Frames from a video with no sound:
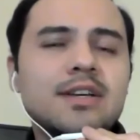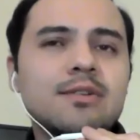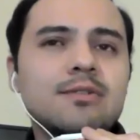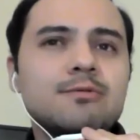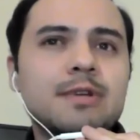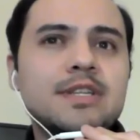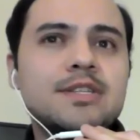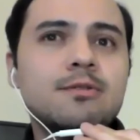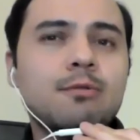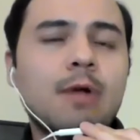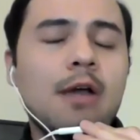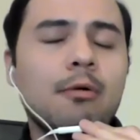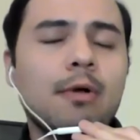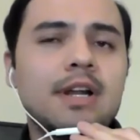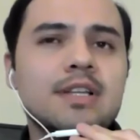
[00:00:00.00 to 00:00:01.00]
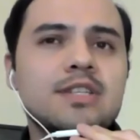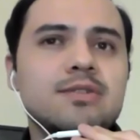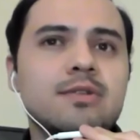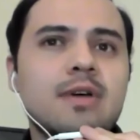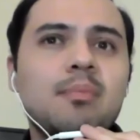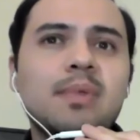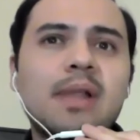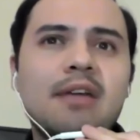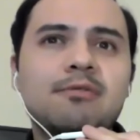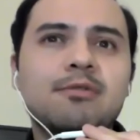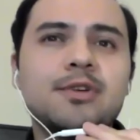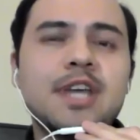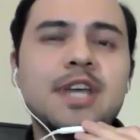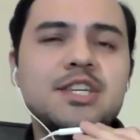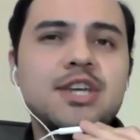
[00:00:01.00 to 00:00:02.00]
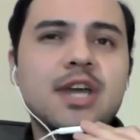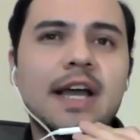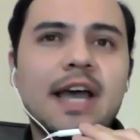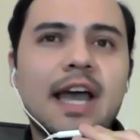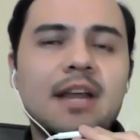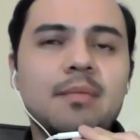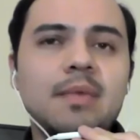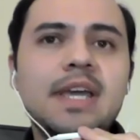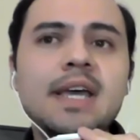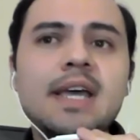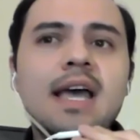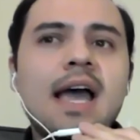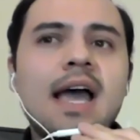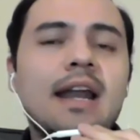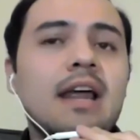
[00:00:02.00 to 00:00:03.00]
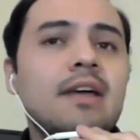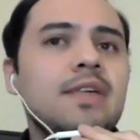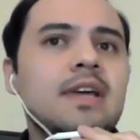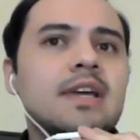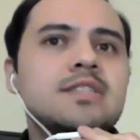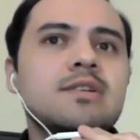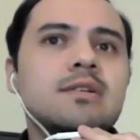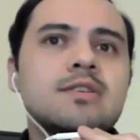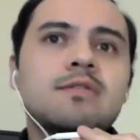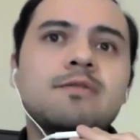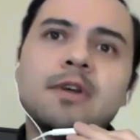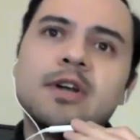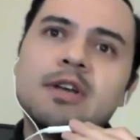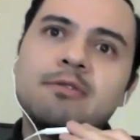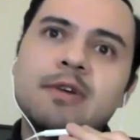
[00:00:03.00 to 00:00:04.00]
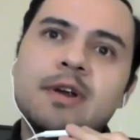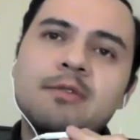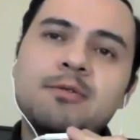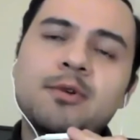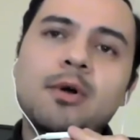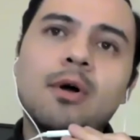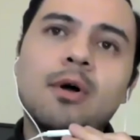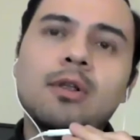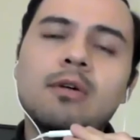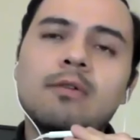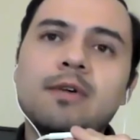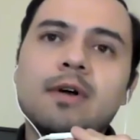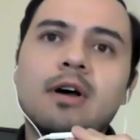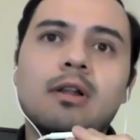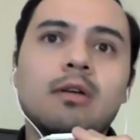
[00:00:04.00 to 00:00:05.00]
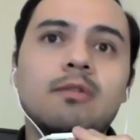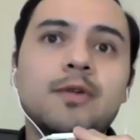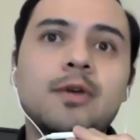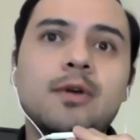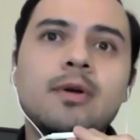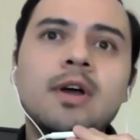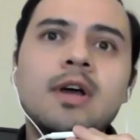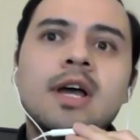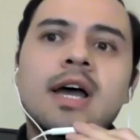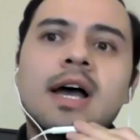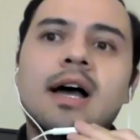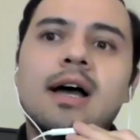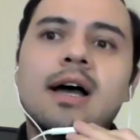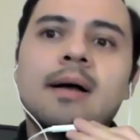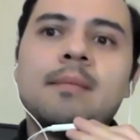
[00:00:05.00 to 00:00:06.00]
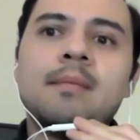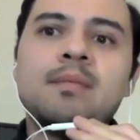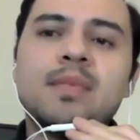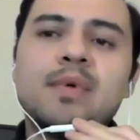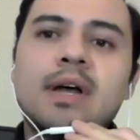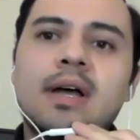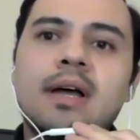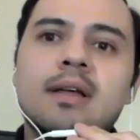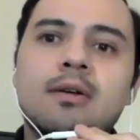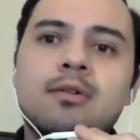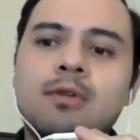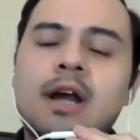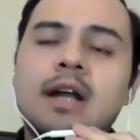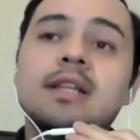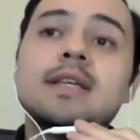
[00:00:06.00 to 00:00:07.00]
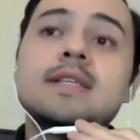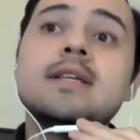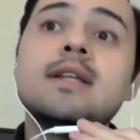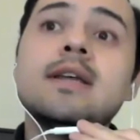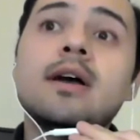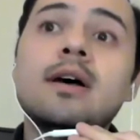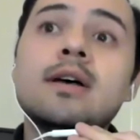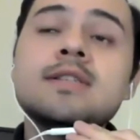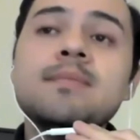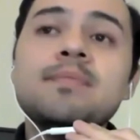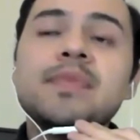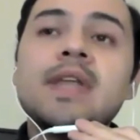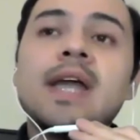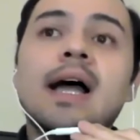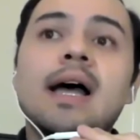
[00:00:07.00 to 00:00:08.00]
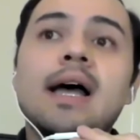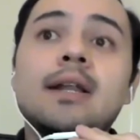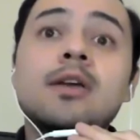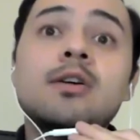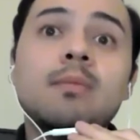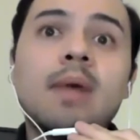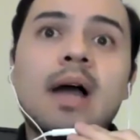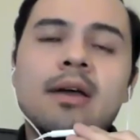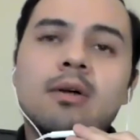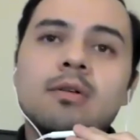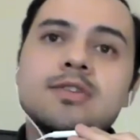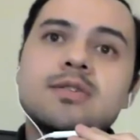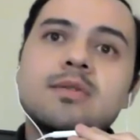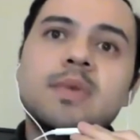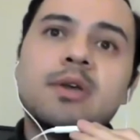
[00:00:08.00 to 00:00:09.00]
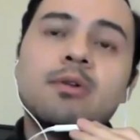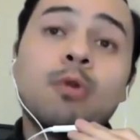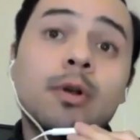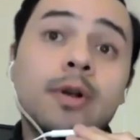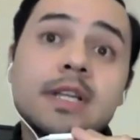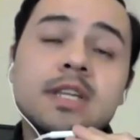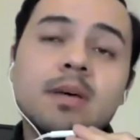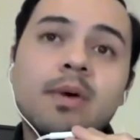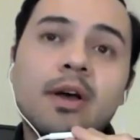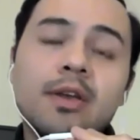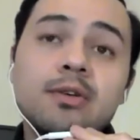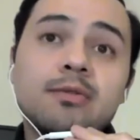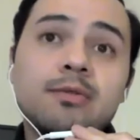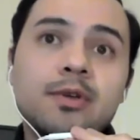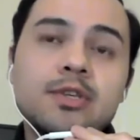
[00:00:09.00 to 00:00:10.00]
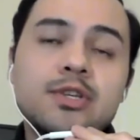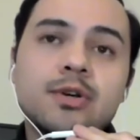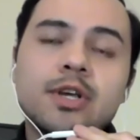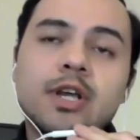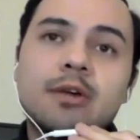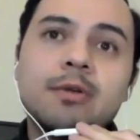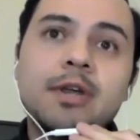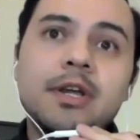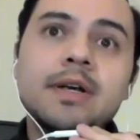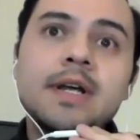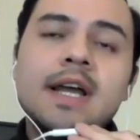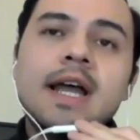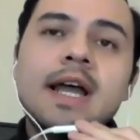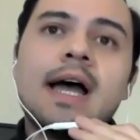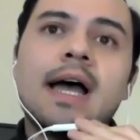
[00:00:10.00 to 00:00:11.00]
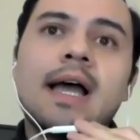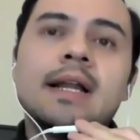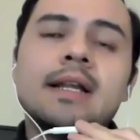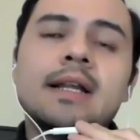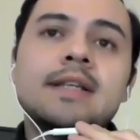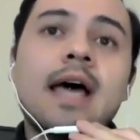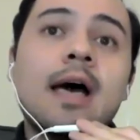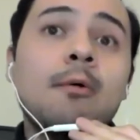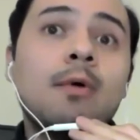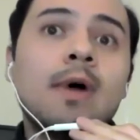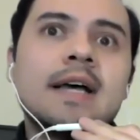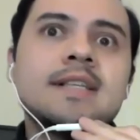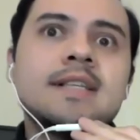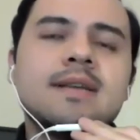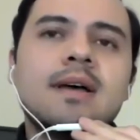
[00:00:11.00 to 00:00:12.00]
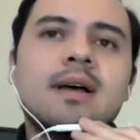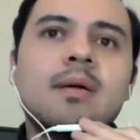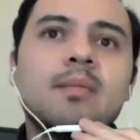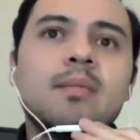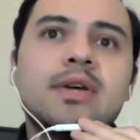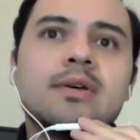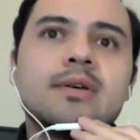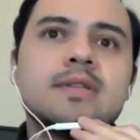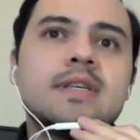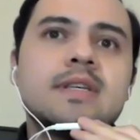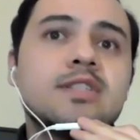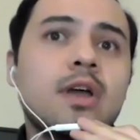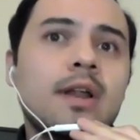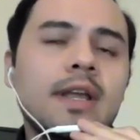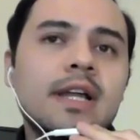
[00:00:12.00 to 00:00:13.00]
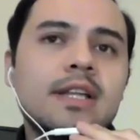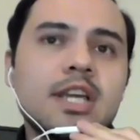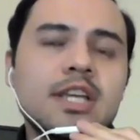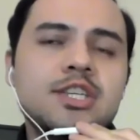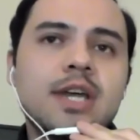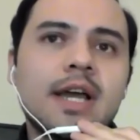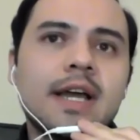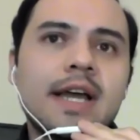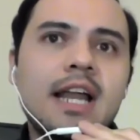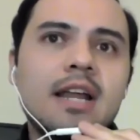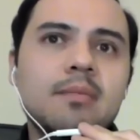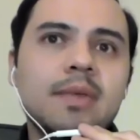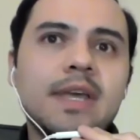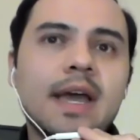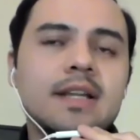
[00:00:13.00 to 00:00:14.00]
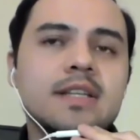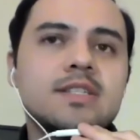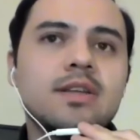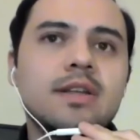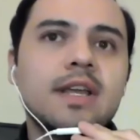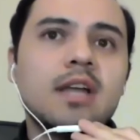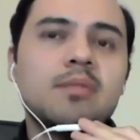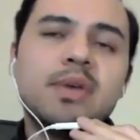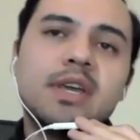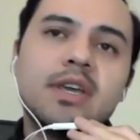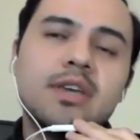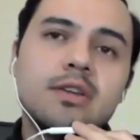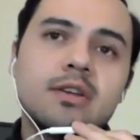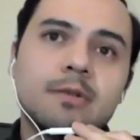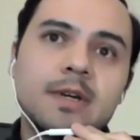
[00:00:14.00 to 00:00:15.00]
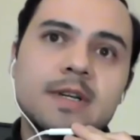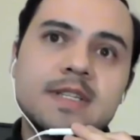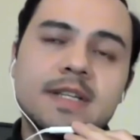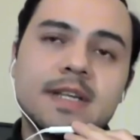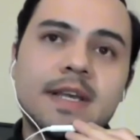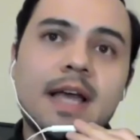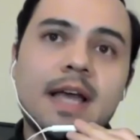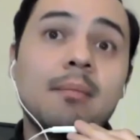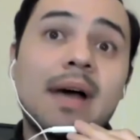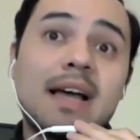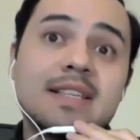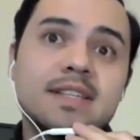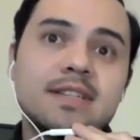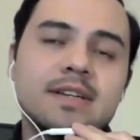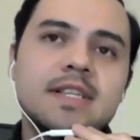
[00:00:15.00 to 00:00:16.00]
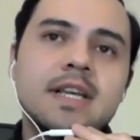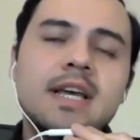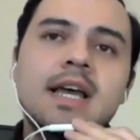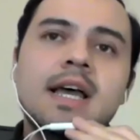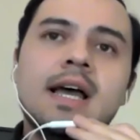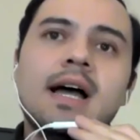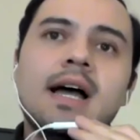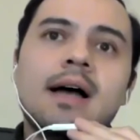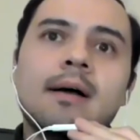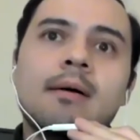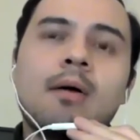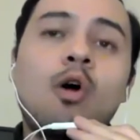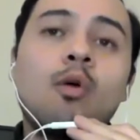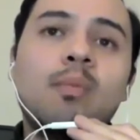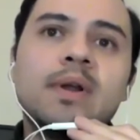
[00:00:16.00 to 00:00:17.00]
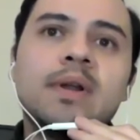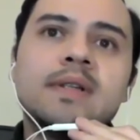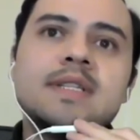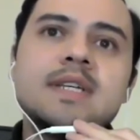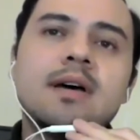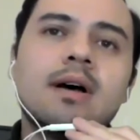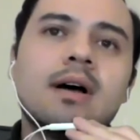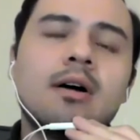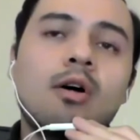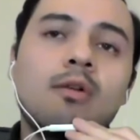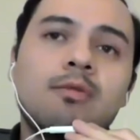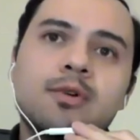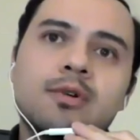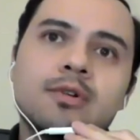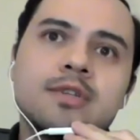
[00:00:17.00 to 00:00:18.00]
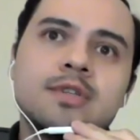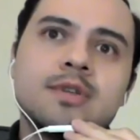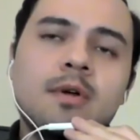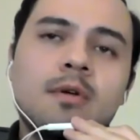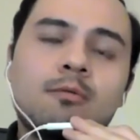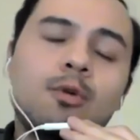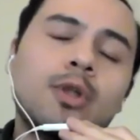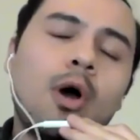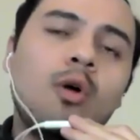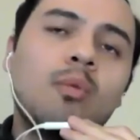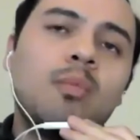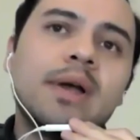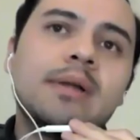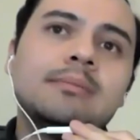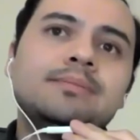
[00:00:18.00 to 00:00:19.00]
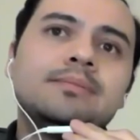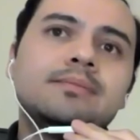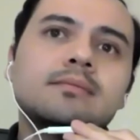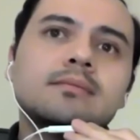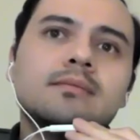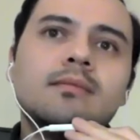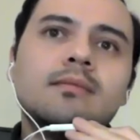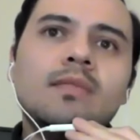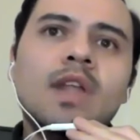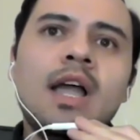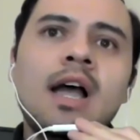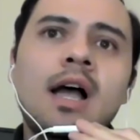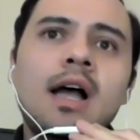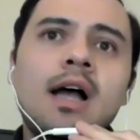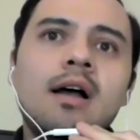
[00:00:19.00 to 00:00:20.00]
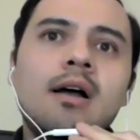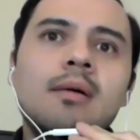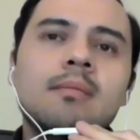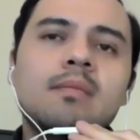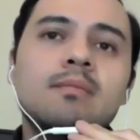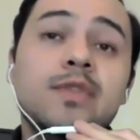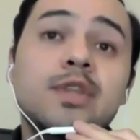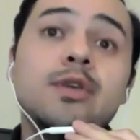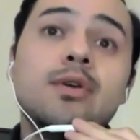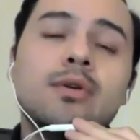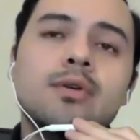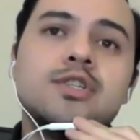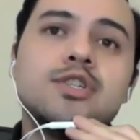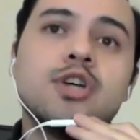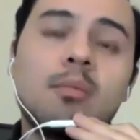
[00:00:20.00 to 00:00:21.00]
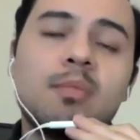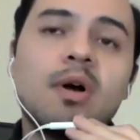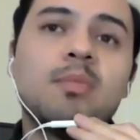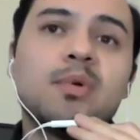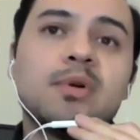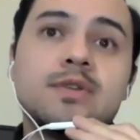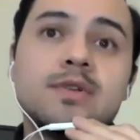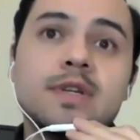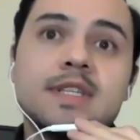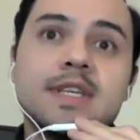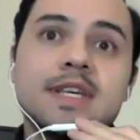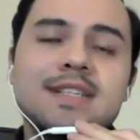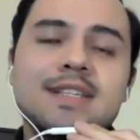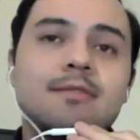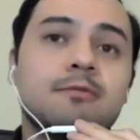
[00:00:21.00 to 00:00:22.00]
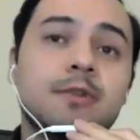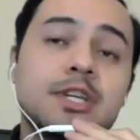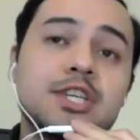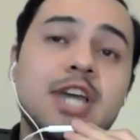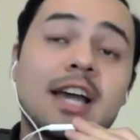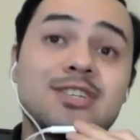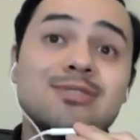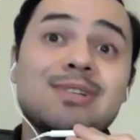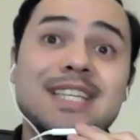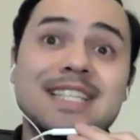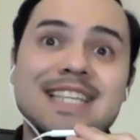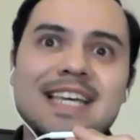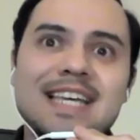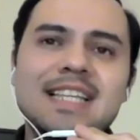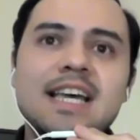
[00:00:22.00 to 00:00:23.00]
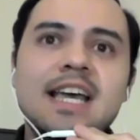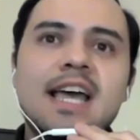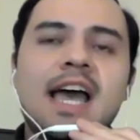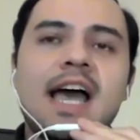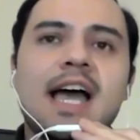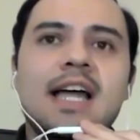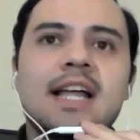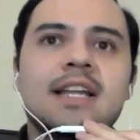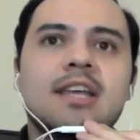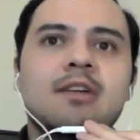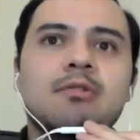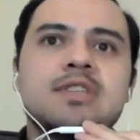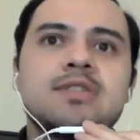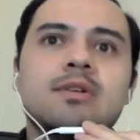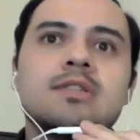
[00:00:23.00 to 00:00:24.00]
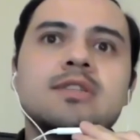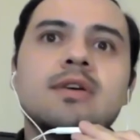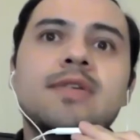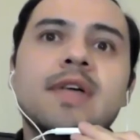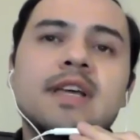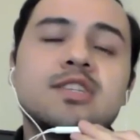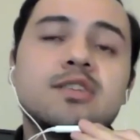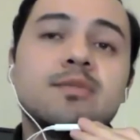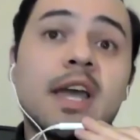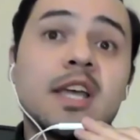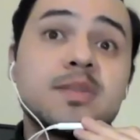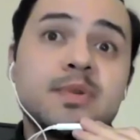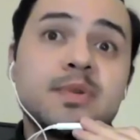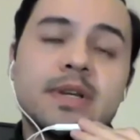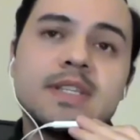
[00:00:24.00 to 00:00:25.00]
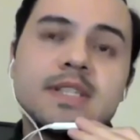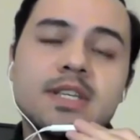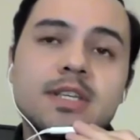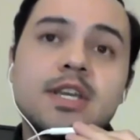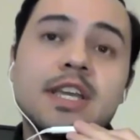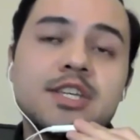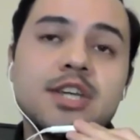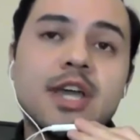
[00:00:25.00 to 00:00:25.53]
reason why I wanted to apply for Yenching Academy, and I think it's also very fair for all of you who are listening us and who might also be worried about your future career. And that was because studying at Yenching Academy and studying at Peking University, a master's, would open new job opportunities, which actually did. And it was also thanks to my experience in Yenching